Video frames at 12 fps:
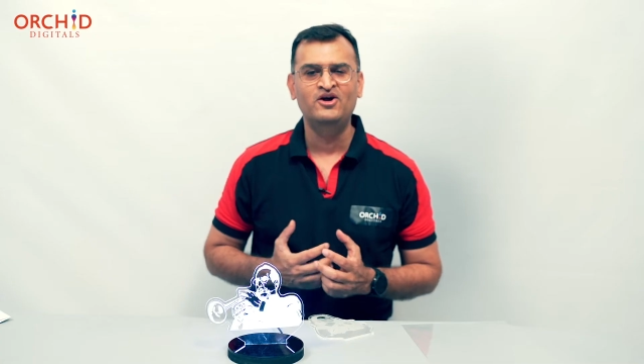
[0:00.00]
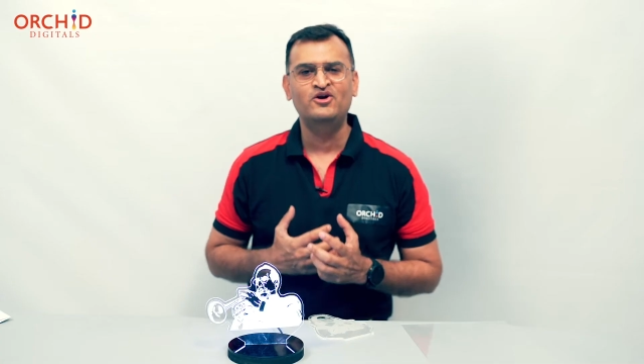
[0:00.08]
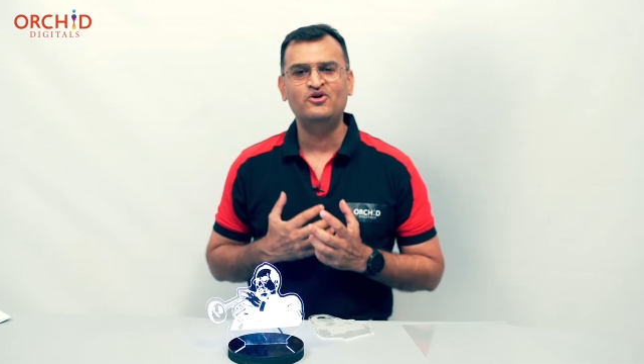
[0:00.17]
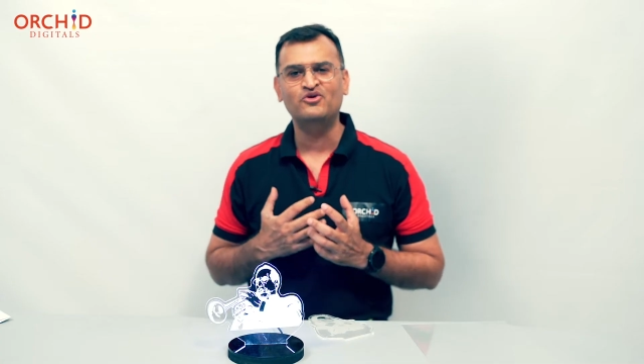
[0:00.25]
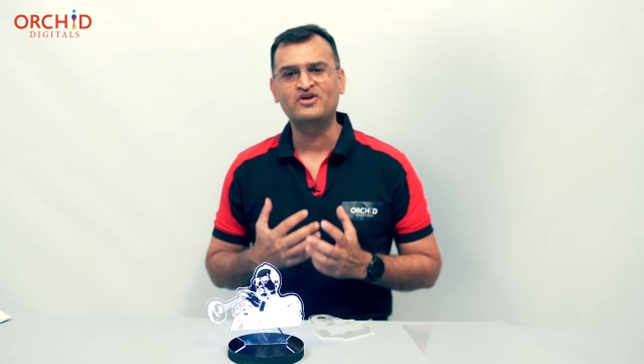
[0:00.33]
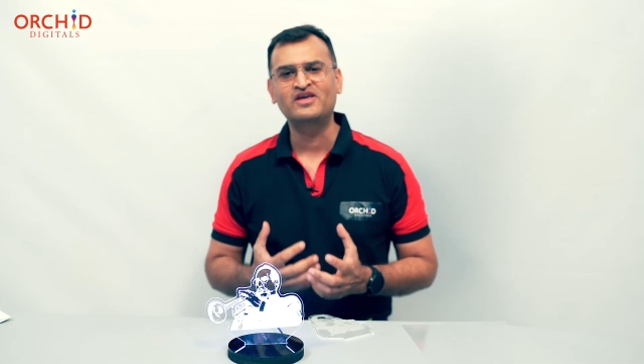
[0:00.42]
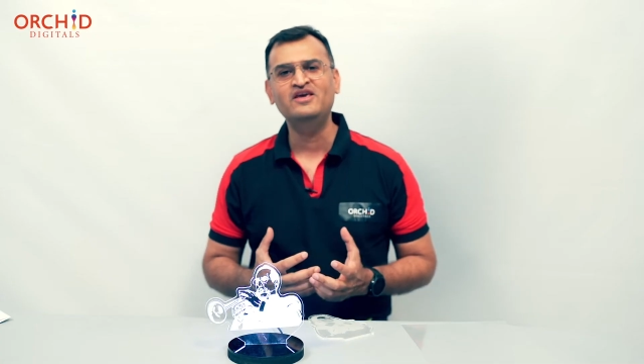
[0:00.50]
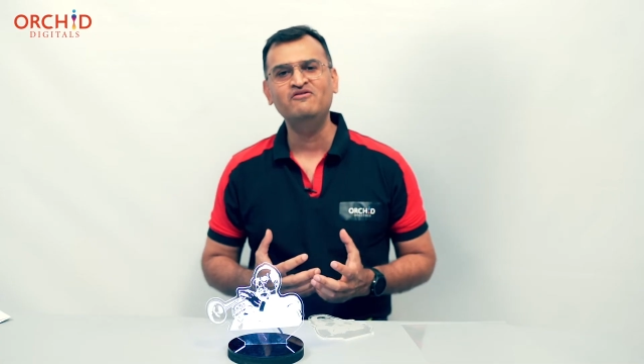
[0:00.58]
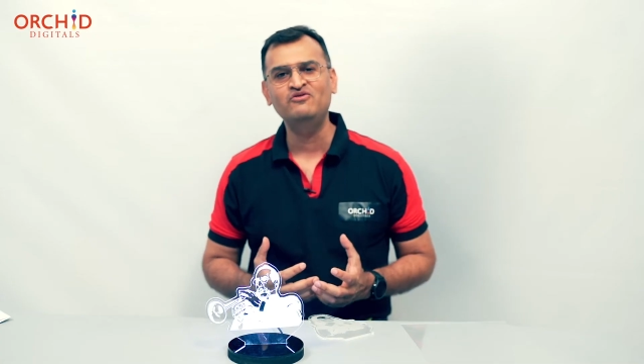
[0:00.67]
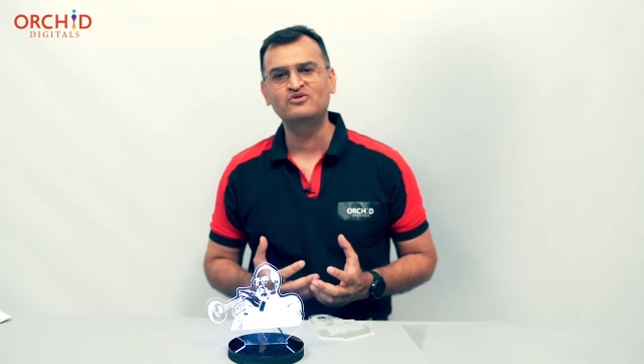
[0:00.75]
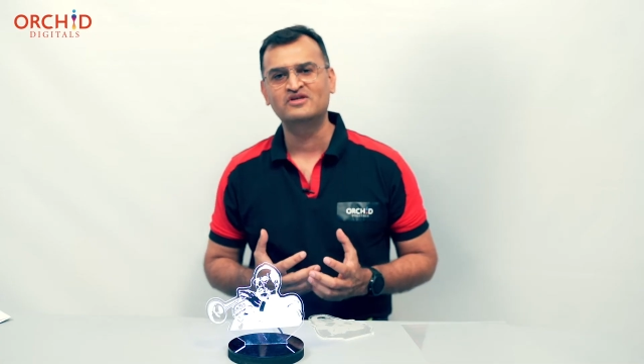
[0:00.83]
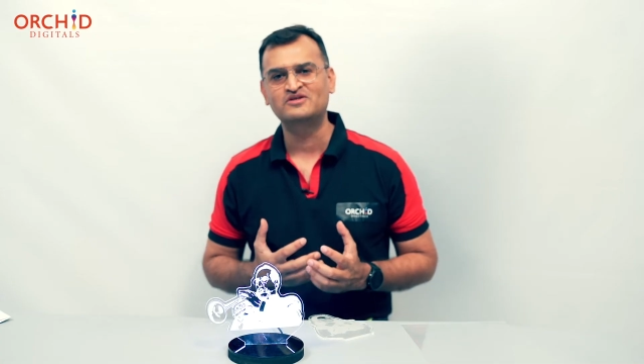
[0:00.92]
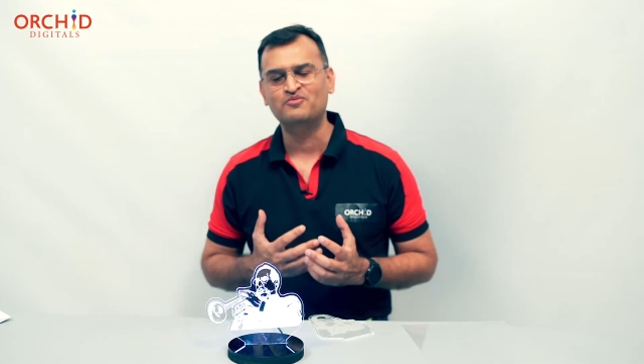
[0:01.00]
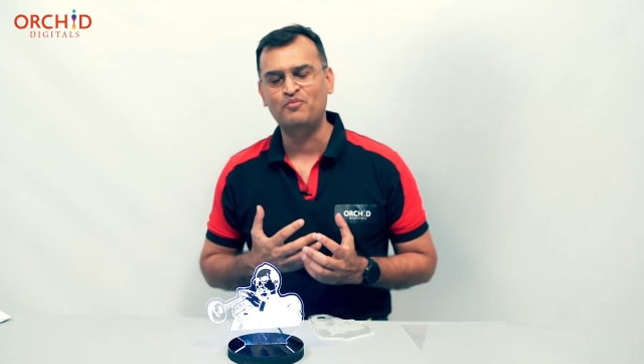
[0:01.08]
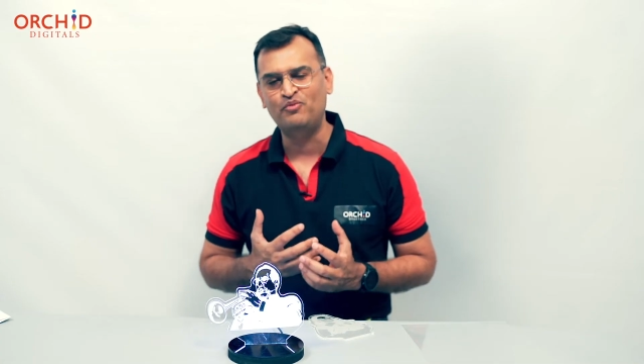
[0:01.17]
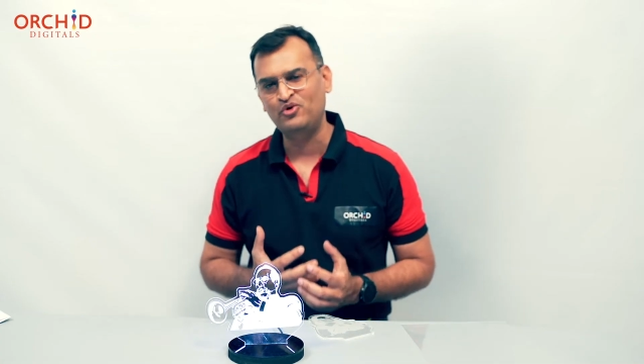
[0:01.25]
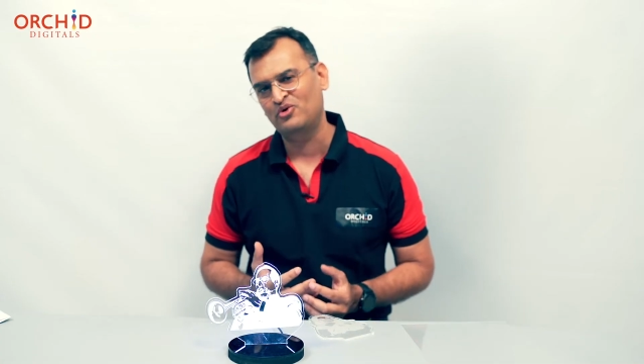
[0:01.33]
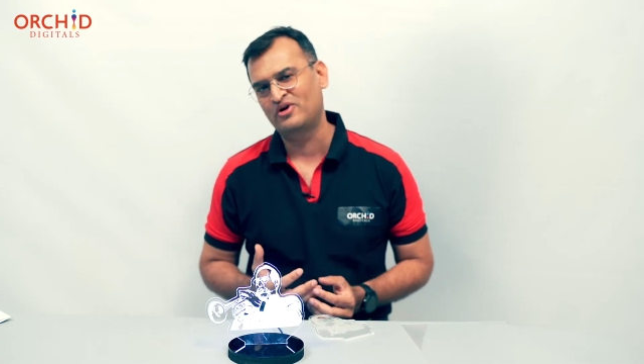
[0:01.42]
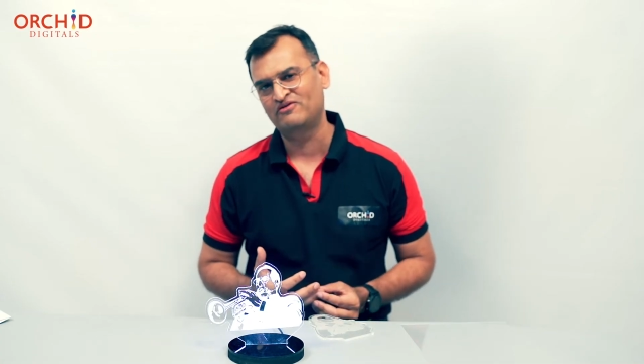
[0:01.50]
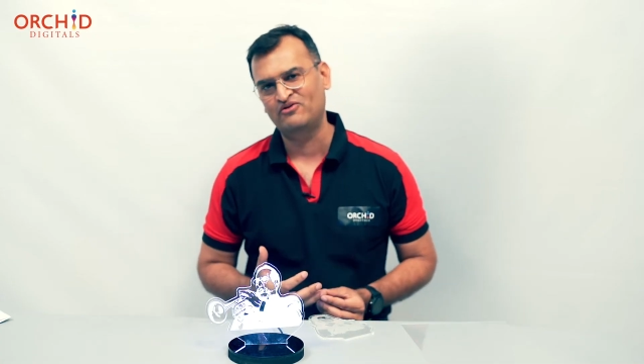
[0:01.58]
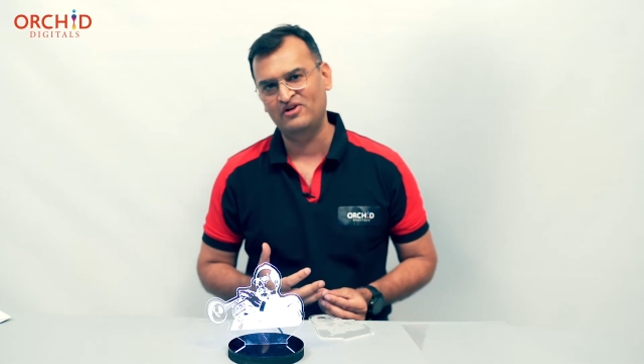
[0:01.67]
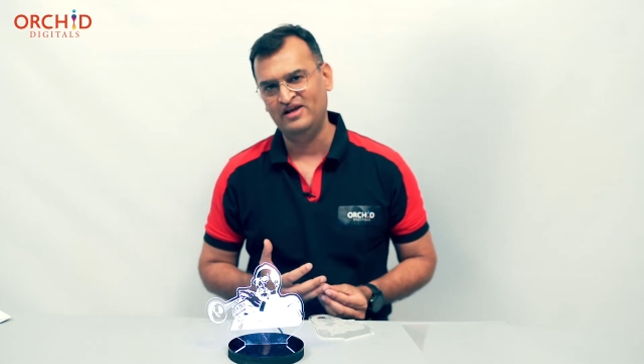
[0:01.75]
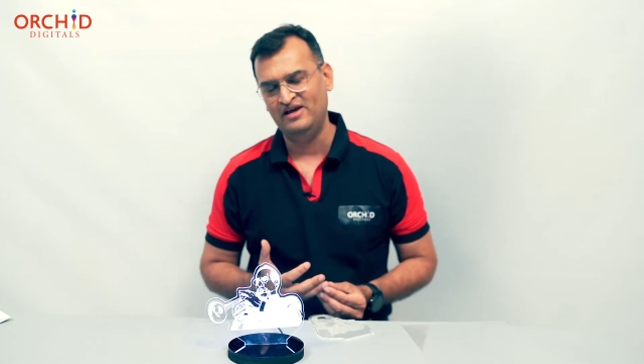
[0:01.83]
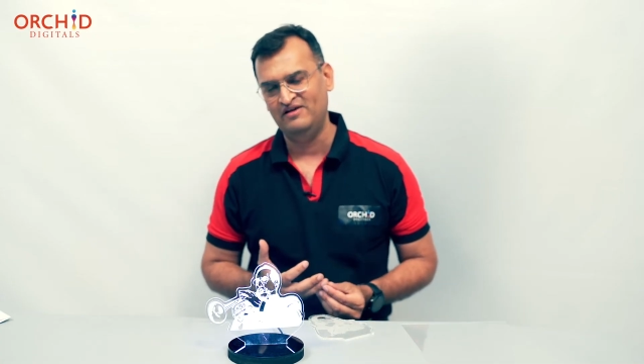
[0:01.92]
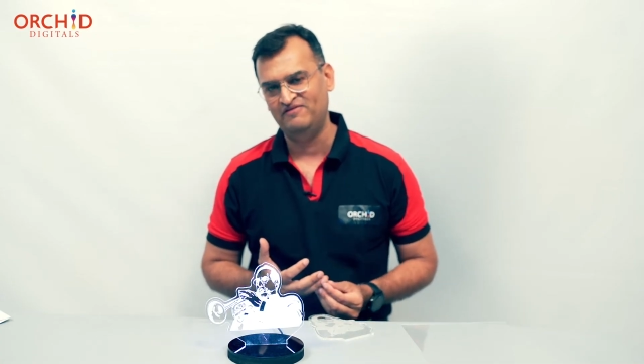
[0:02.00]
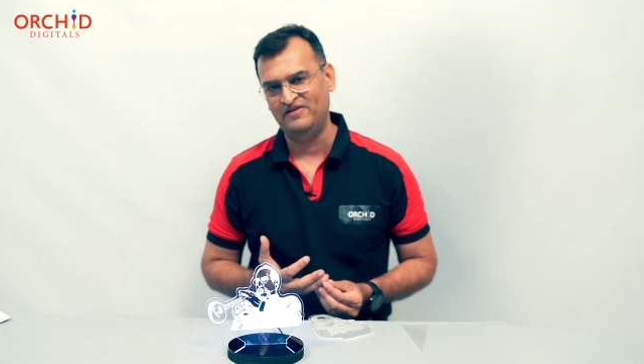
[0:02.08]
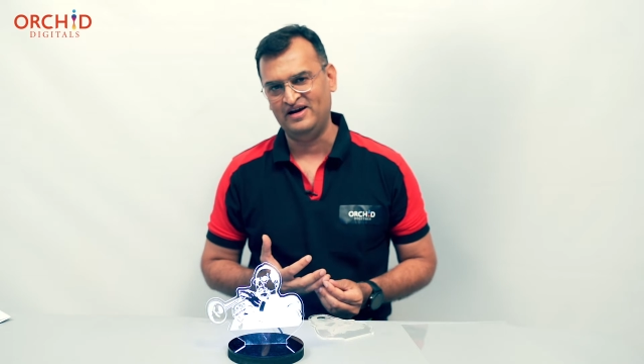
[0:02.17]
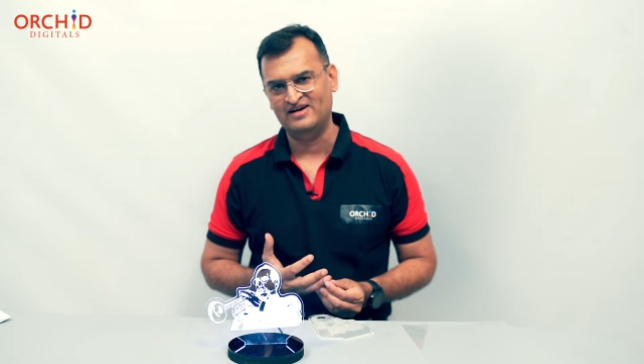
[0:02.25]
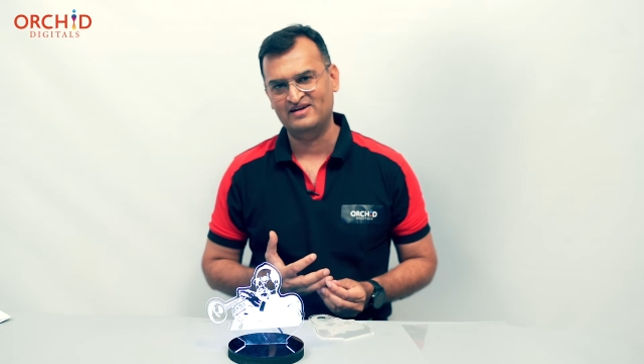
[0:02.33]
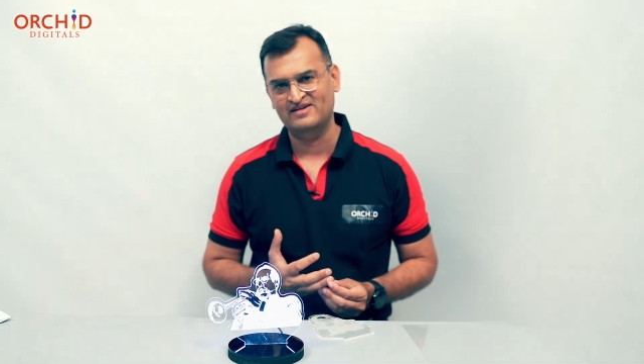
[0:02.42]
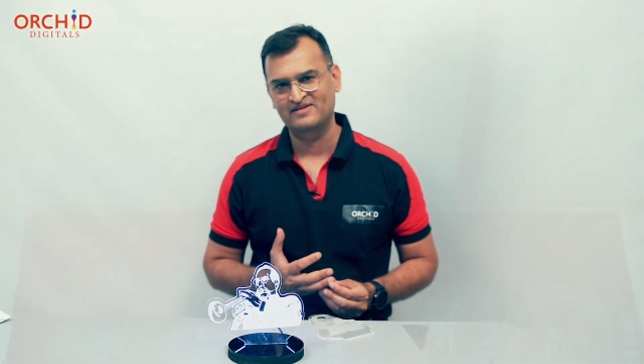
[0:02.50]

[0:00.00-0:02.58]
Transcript: to give you this beautiful effect.